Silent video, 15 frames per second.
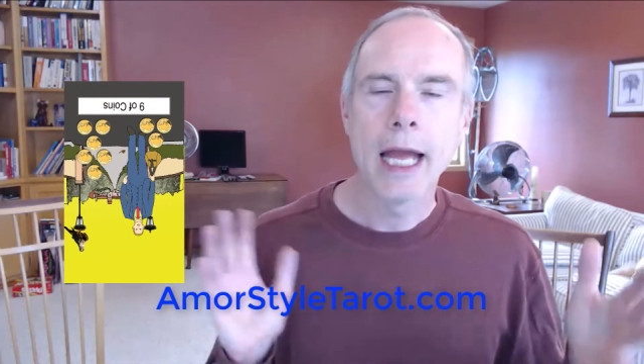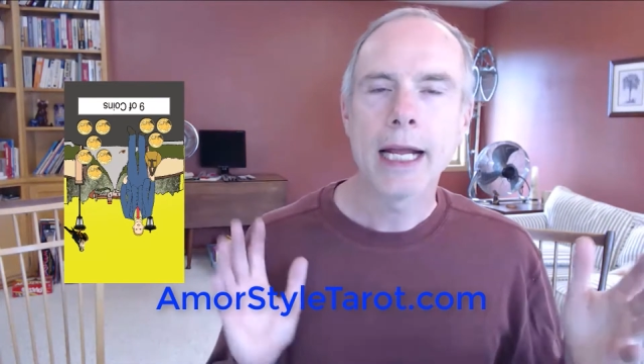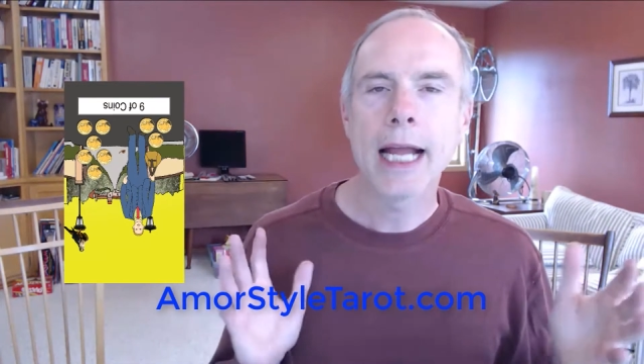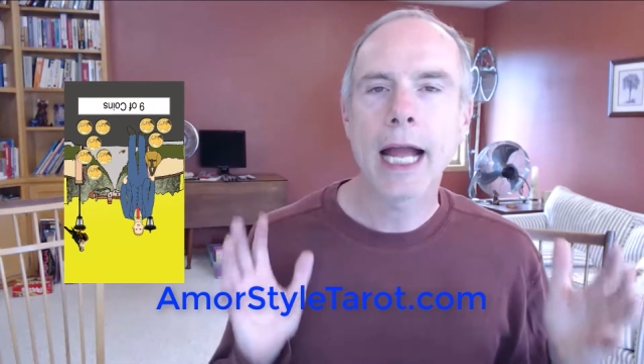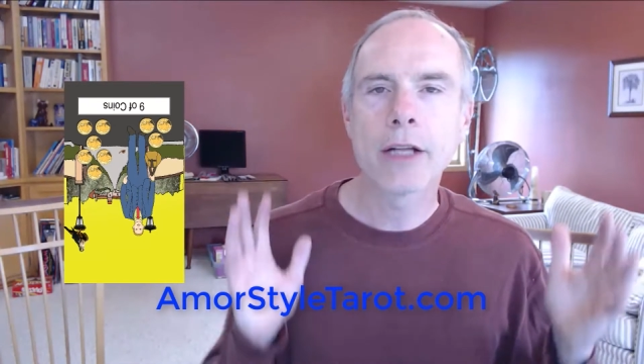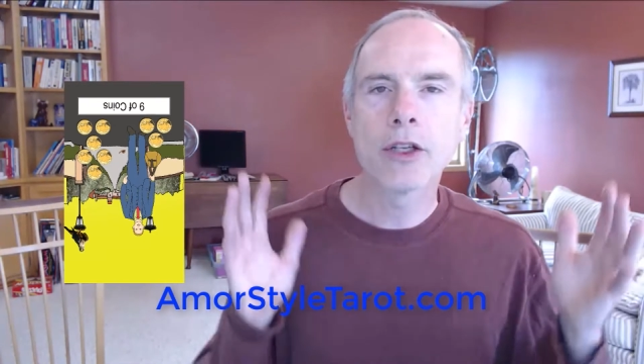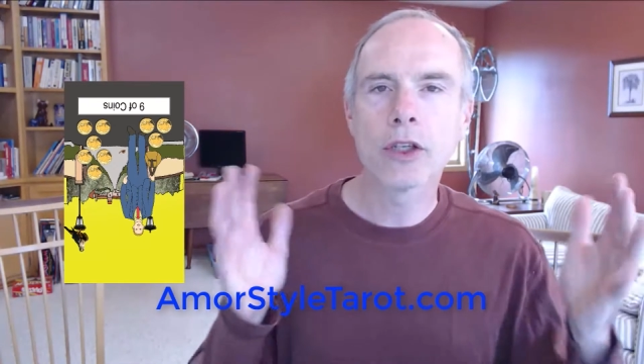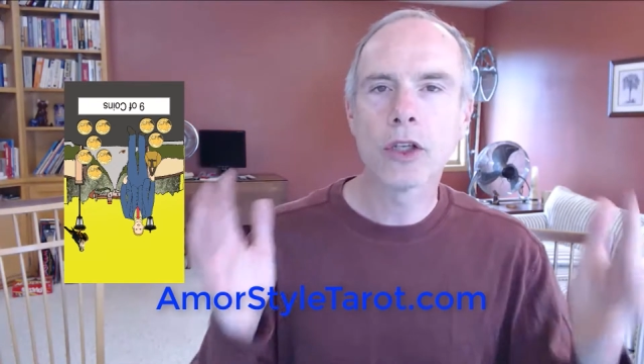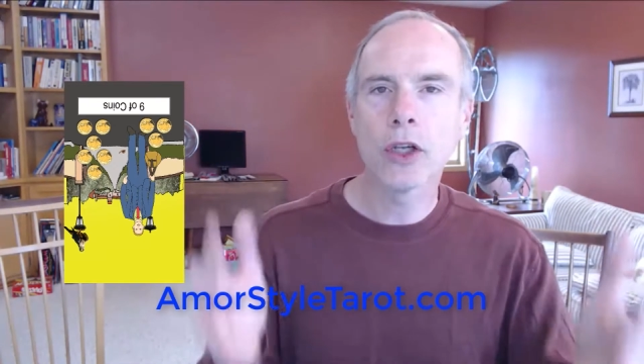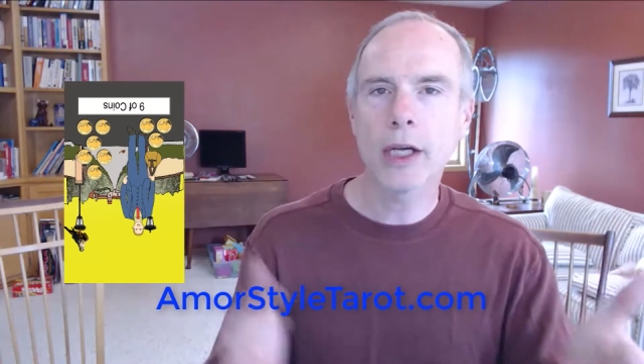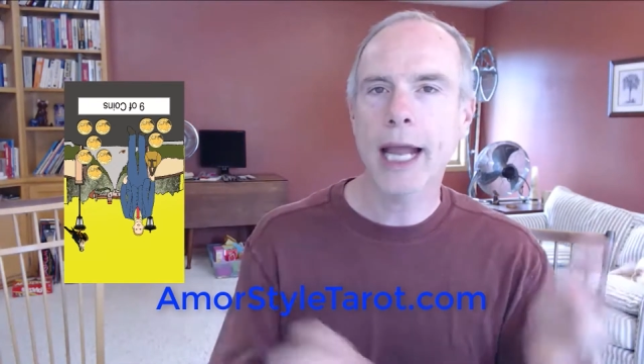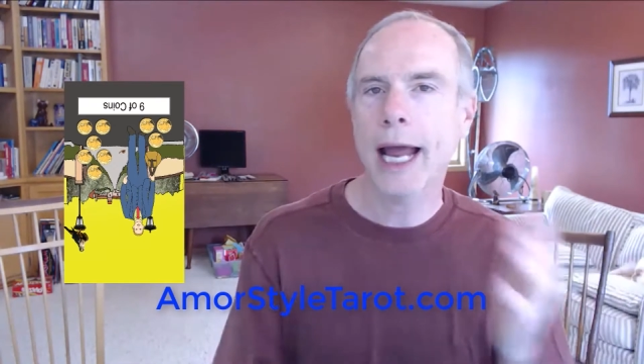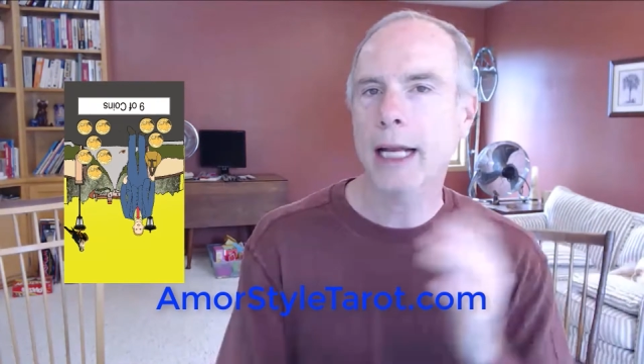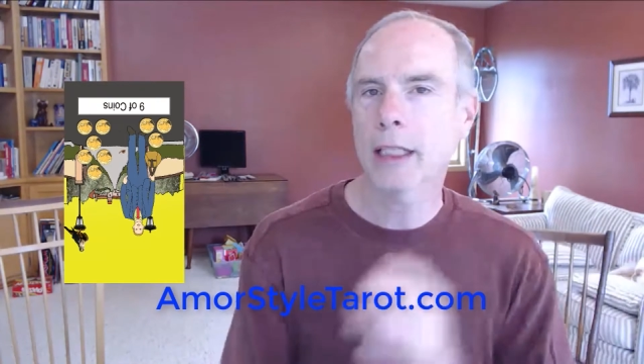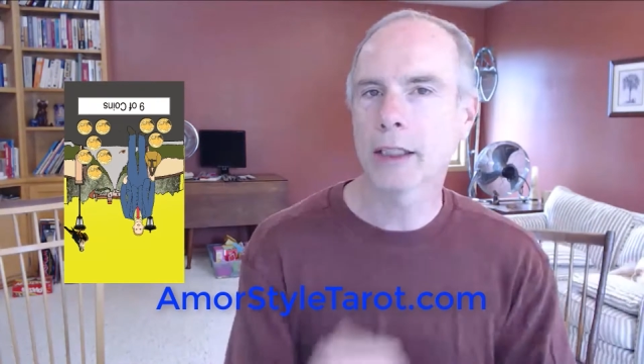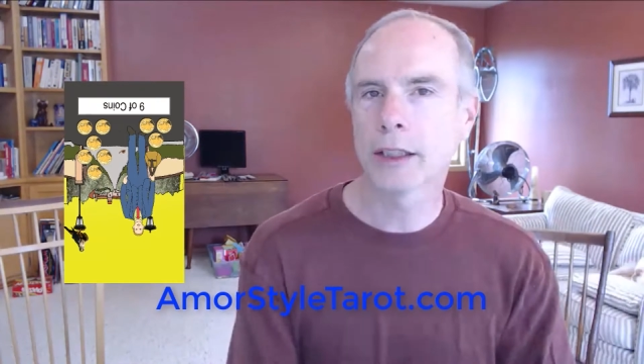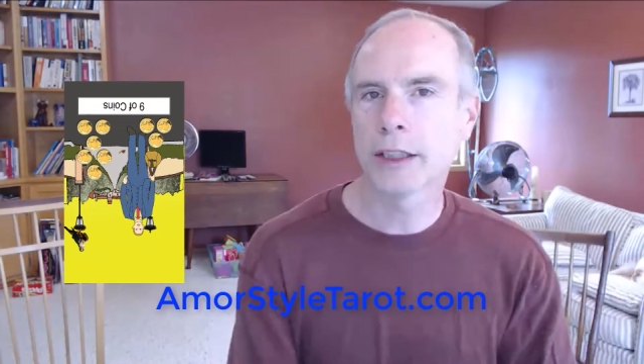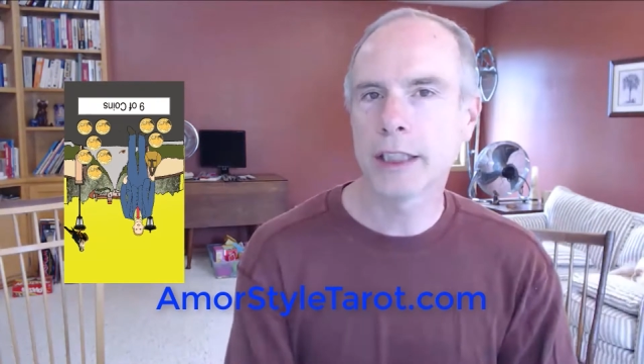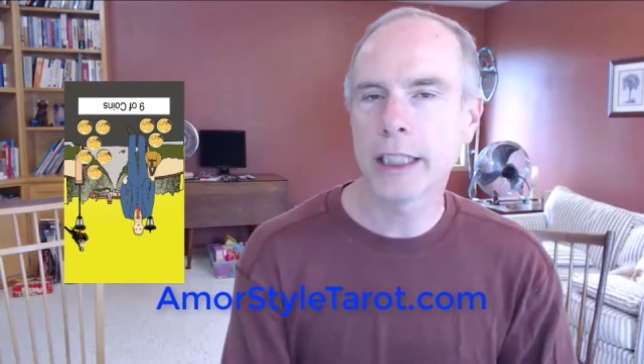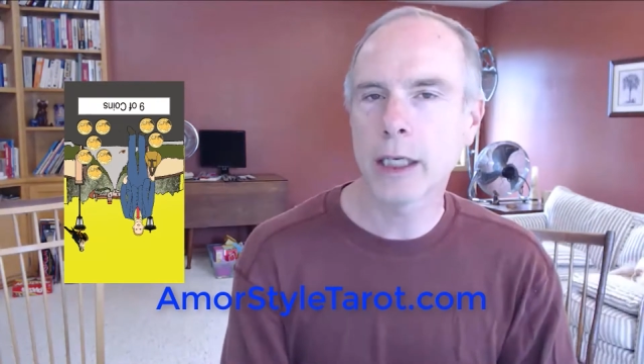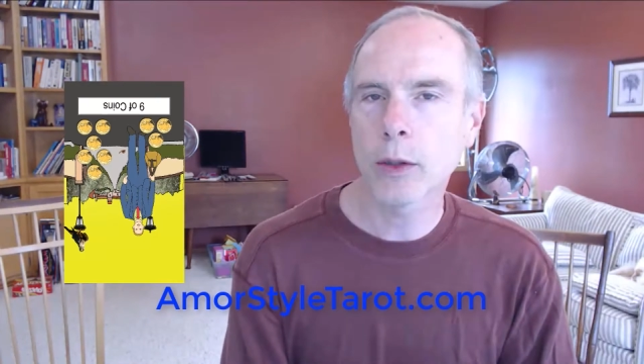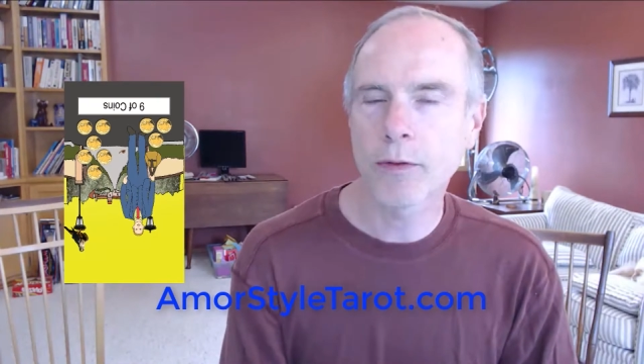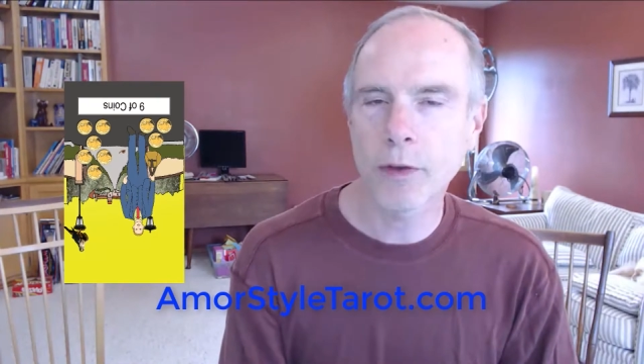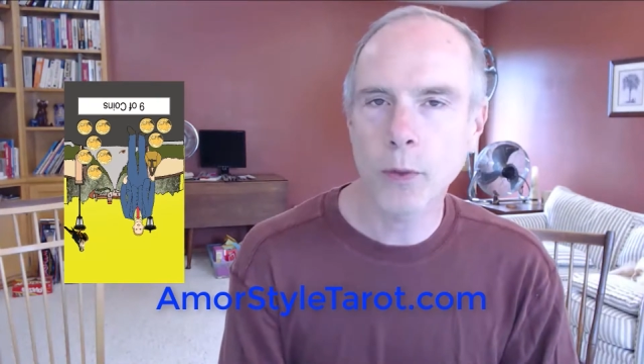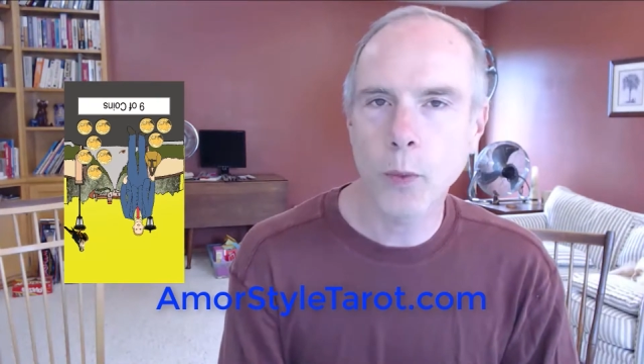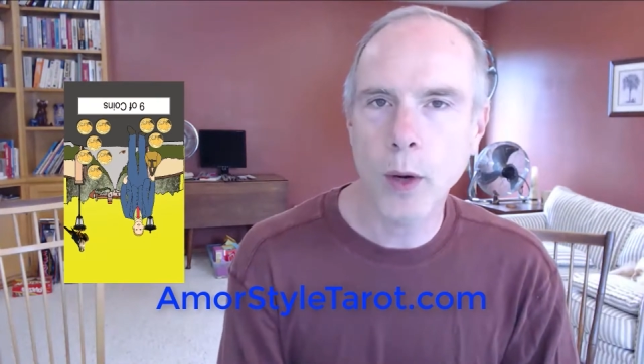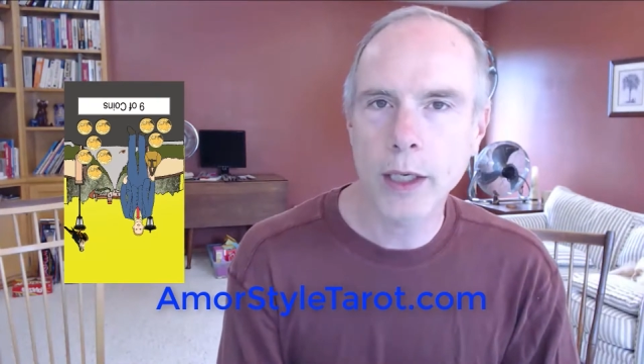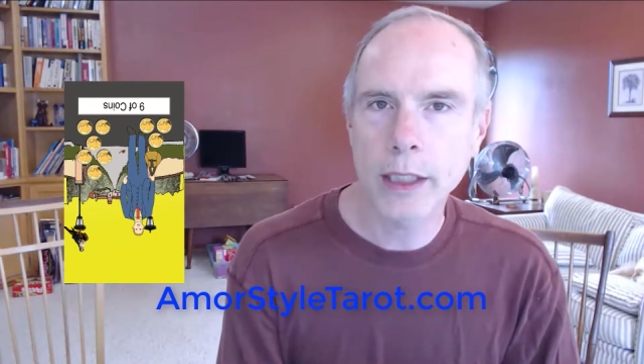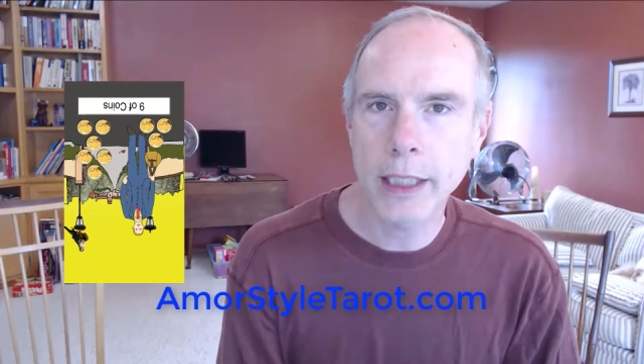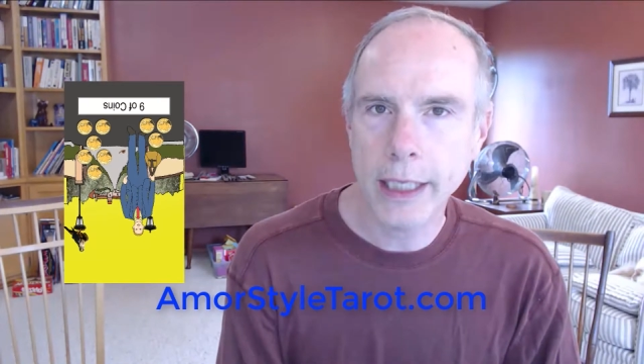Can you look at it and see it for
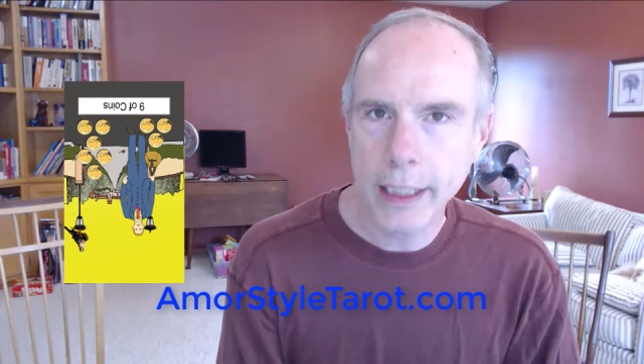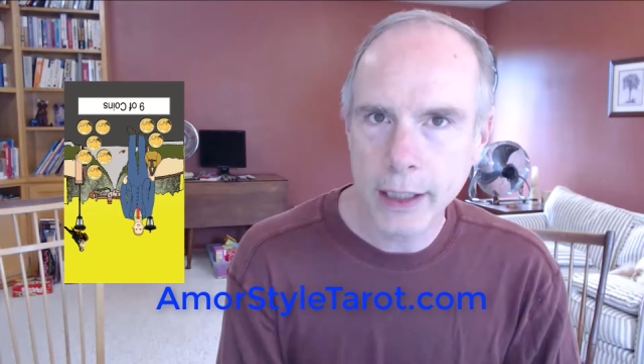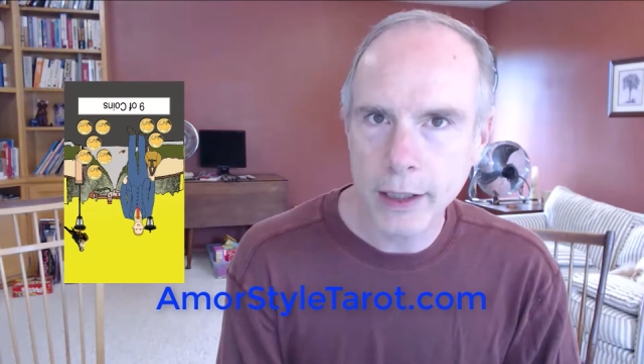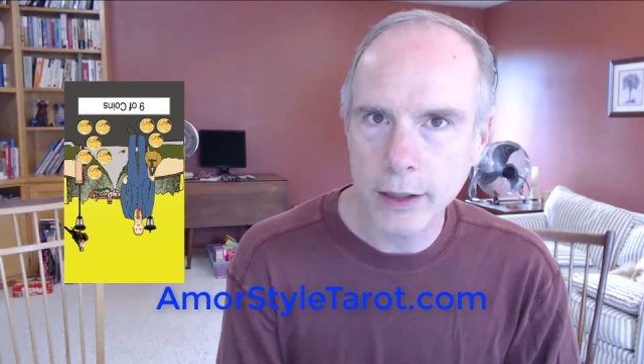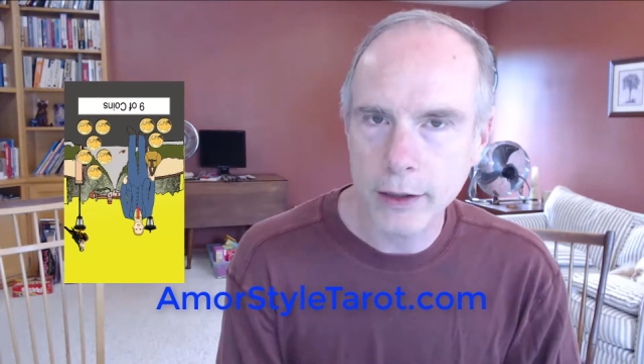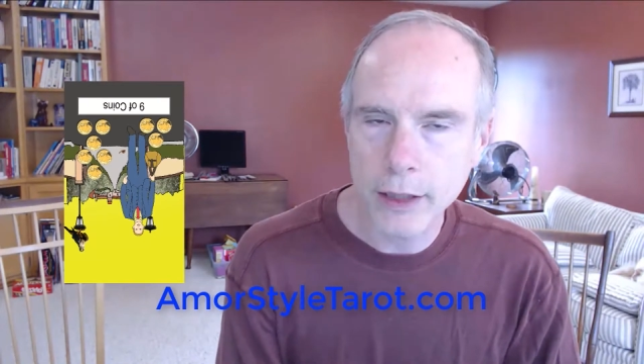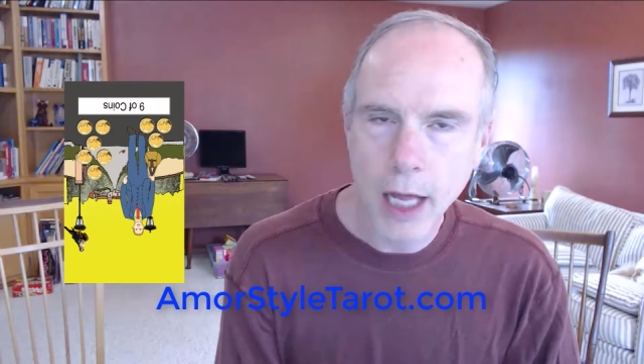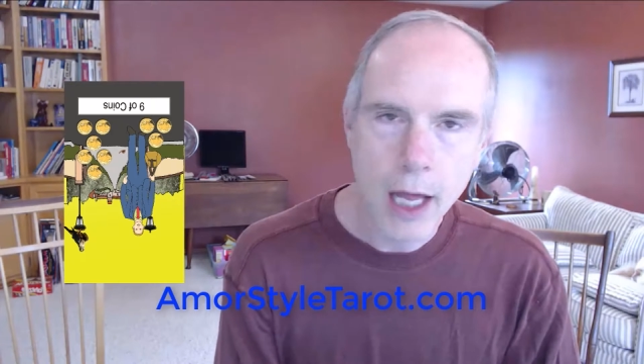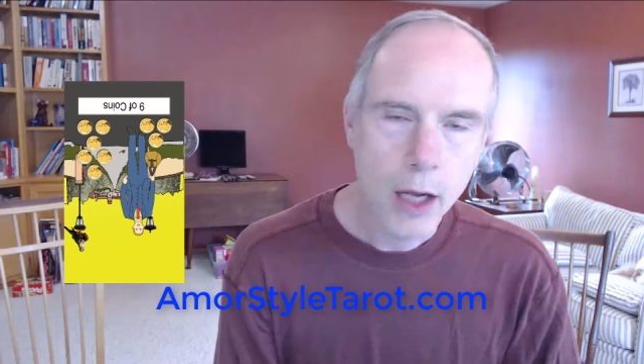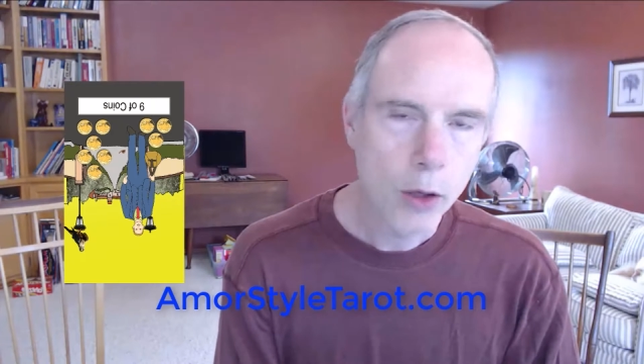what it is